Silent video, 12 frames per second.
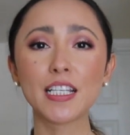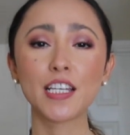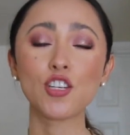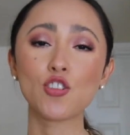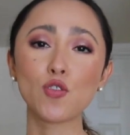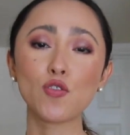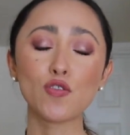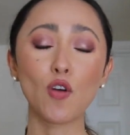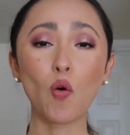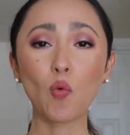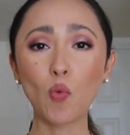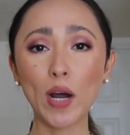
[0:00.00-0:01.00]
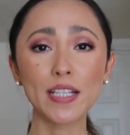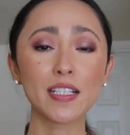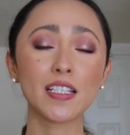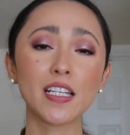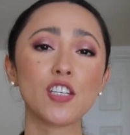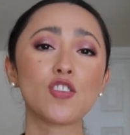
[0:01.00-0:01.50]
tennis shoes, or white
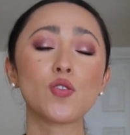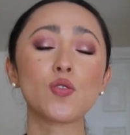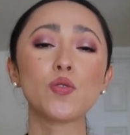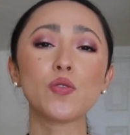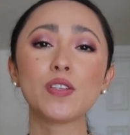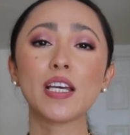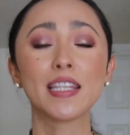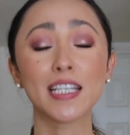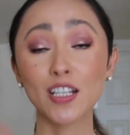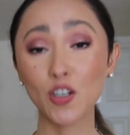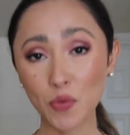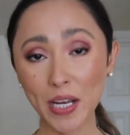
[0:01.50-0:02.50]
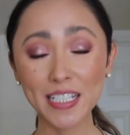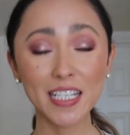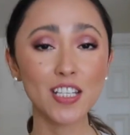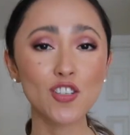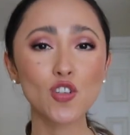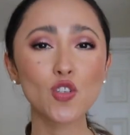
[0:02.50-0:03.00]
tennis shoes, and then gray
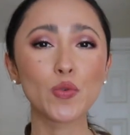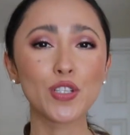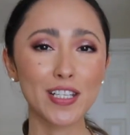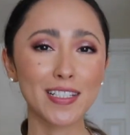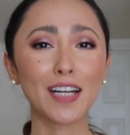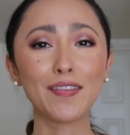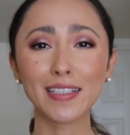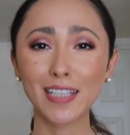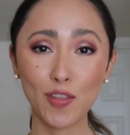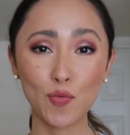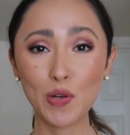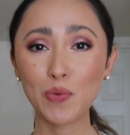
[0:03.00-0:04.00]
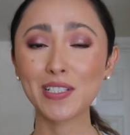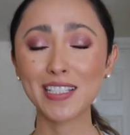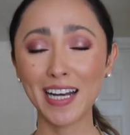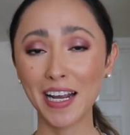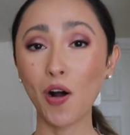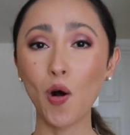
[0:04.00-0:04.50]
tennis shoes, which is kind of like the three ones that
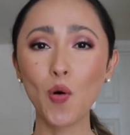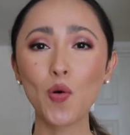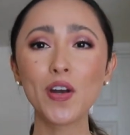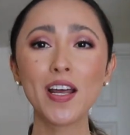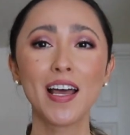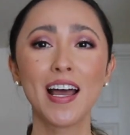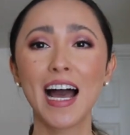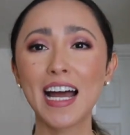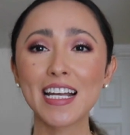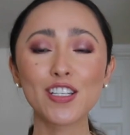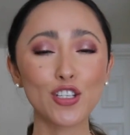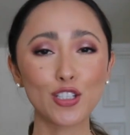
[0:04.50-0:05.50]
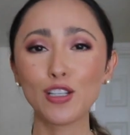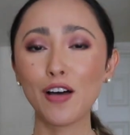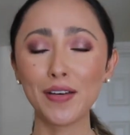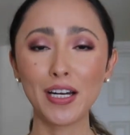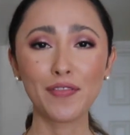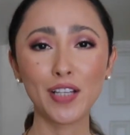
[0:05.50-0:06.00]
I own, and I just love
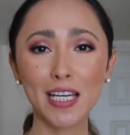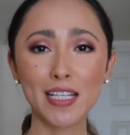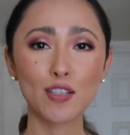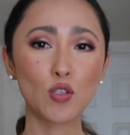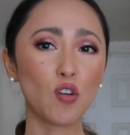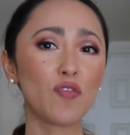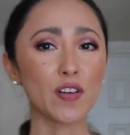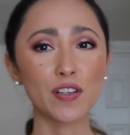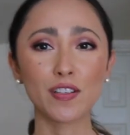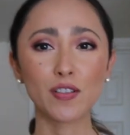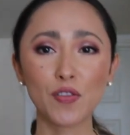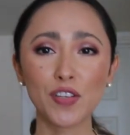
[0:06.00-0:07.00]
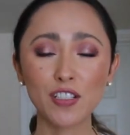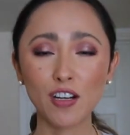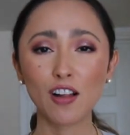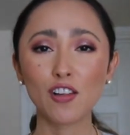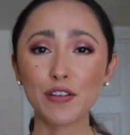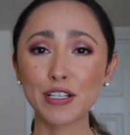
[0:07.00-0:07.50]
it. I feel like it's so versatile. This
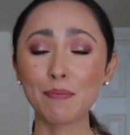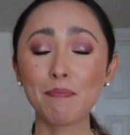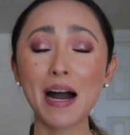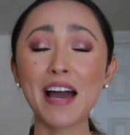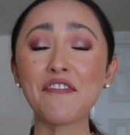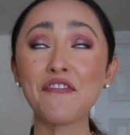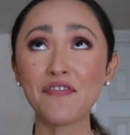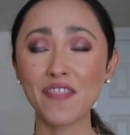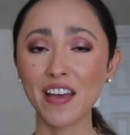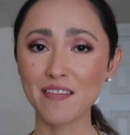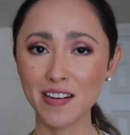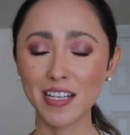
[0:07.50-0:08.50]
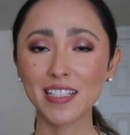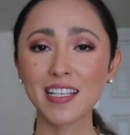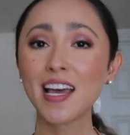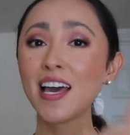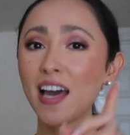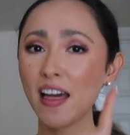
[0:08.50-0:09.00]
color is my favorite.
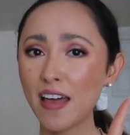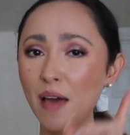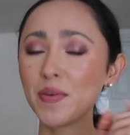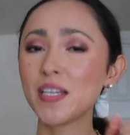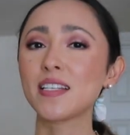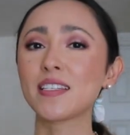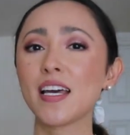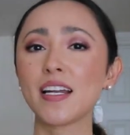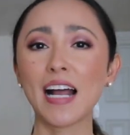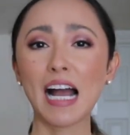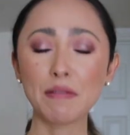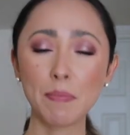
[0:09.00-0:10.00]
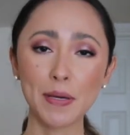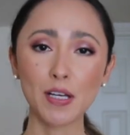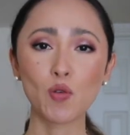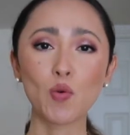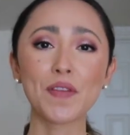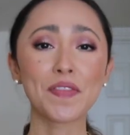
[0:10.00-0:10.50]
That being said, I have a
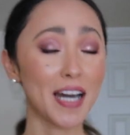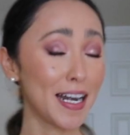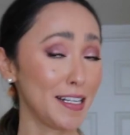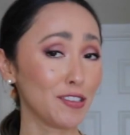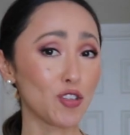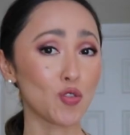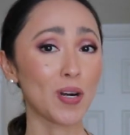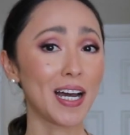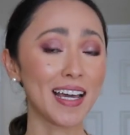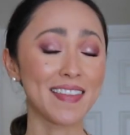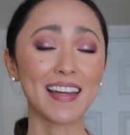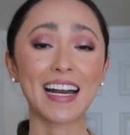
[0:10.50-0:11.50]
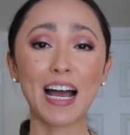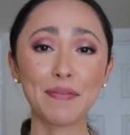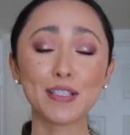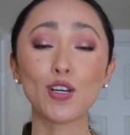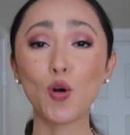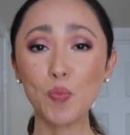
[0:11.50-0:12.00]
pink one that I need to try that I
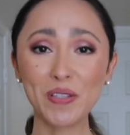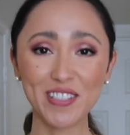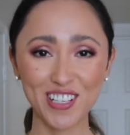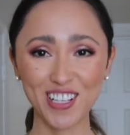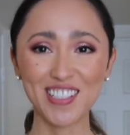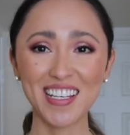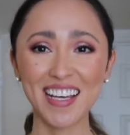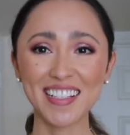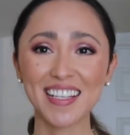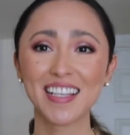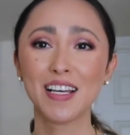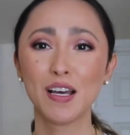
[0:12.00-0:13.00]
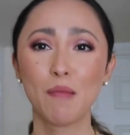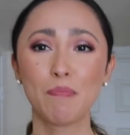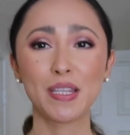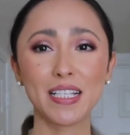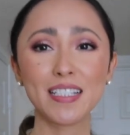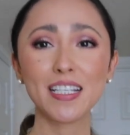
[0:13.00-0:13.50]
haven't opened just yet. But
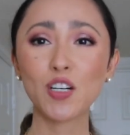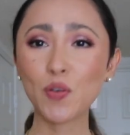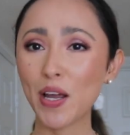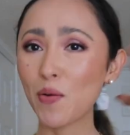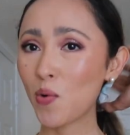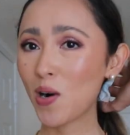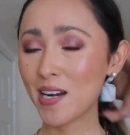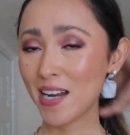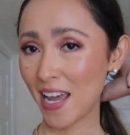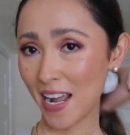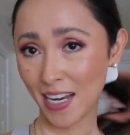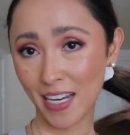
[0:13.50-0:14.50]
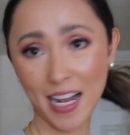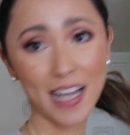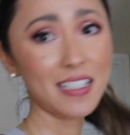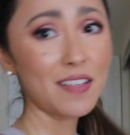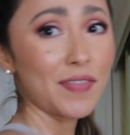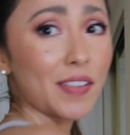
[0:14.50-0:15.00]
this is a gray one, and it
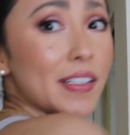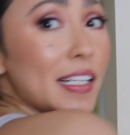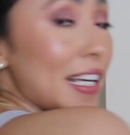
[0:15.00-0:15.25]
has a very